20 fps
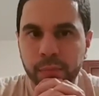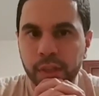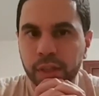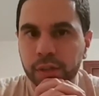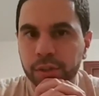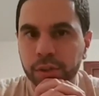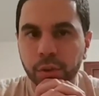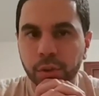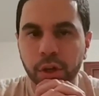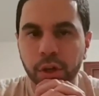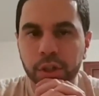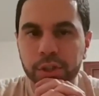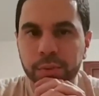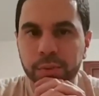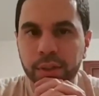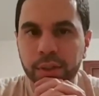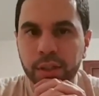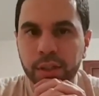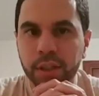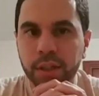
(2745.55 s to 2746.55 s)
You
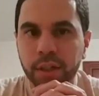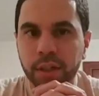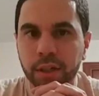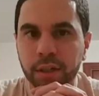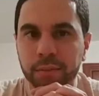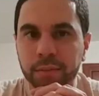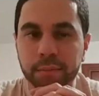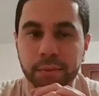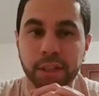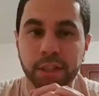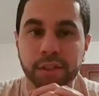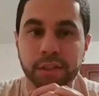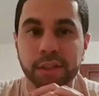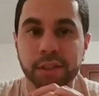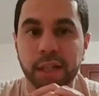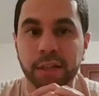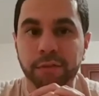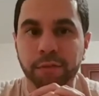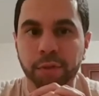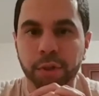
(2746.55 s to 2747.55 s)
ultimately get
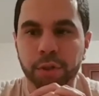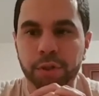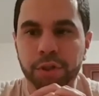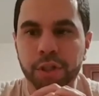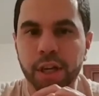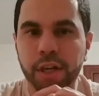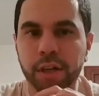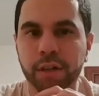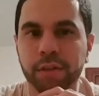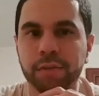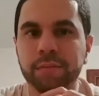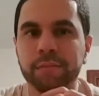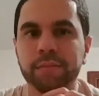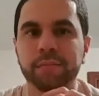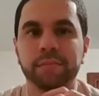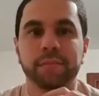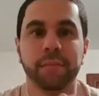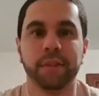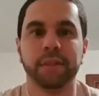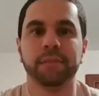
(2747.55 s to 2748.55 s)
decided for your channel,
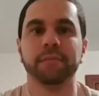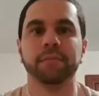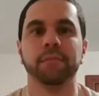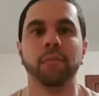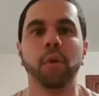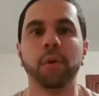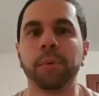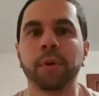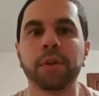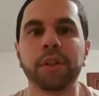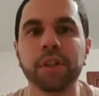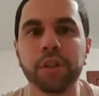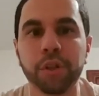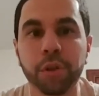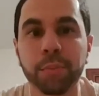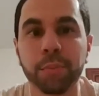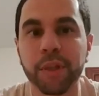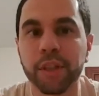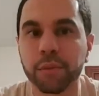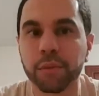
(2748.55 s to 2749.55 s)
and more importantly, you
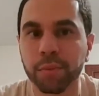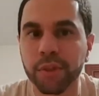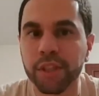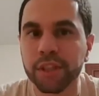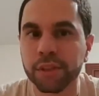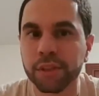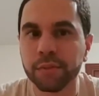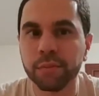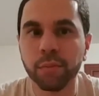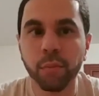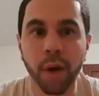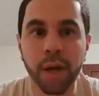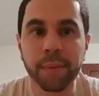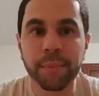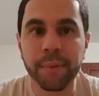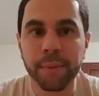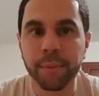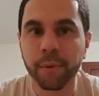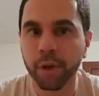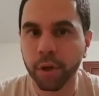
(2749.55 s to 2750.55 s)
be the reason why
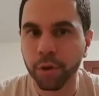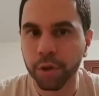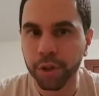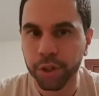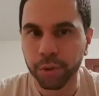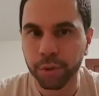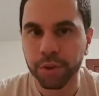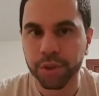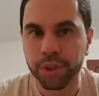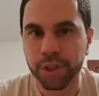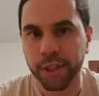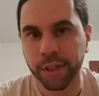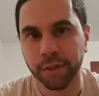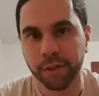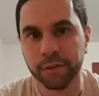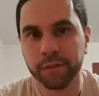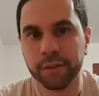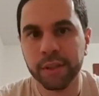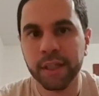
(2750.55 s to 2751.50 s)
people go to your channel.